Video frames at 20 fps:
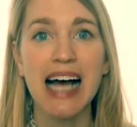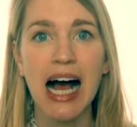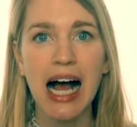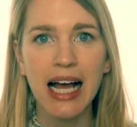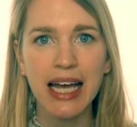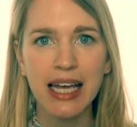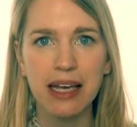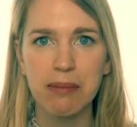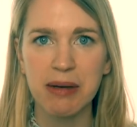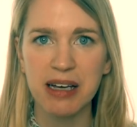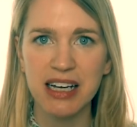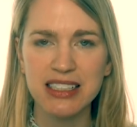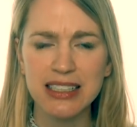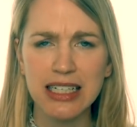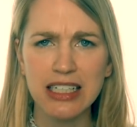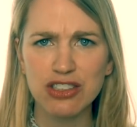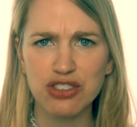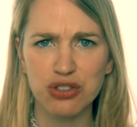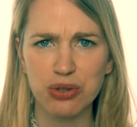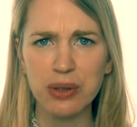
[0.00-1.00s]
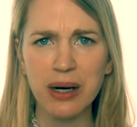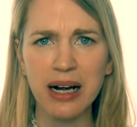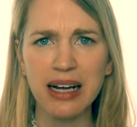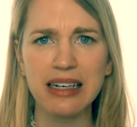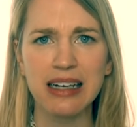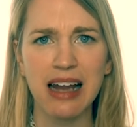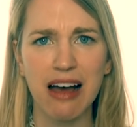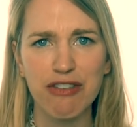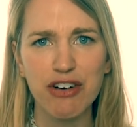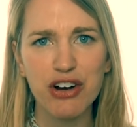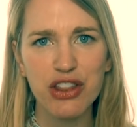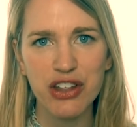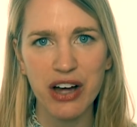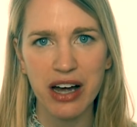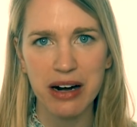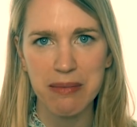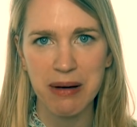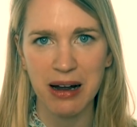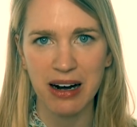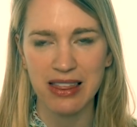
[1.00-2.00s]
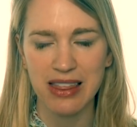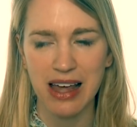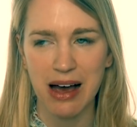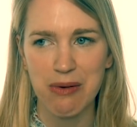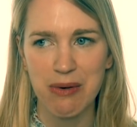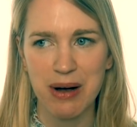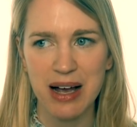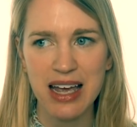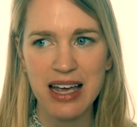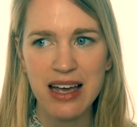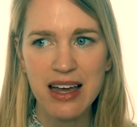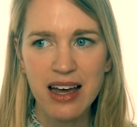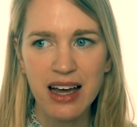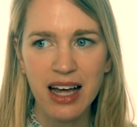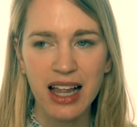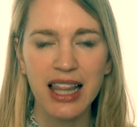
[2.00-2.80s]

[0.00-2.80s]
dying because it's true, I never thought about it that way.